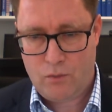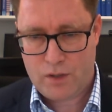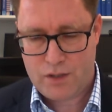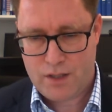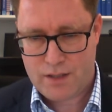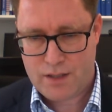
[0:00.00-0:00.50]

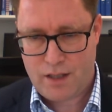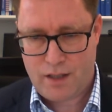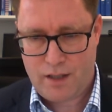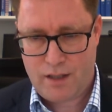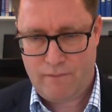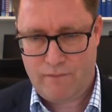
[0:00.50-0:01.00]
which is
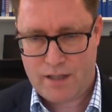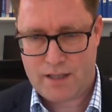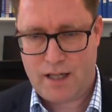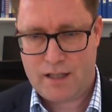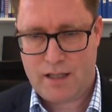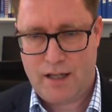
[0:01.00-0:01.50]
an
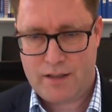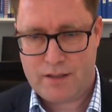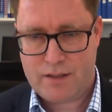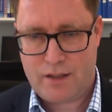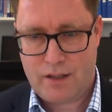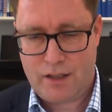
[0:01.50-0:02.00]
investigator-led
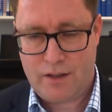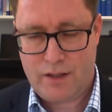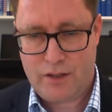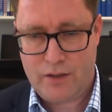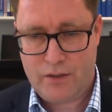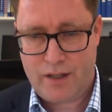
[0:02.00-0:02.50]
study in
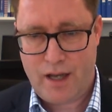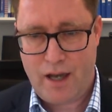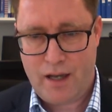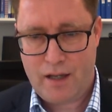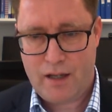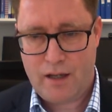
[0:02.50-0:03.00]
the
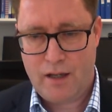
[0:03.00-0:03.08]
UK.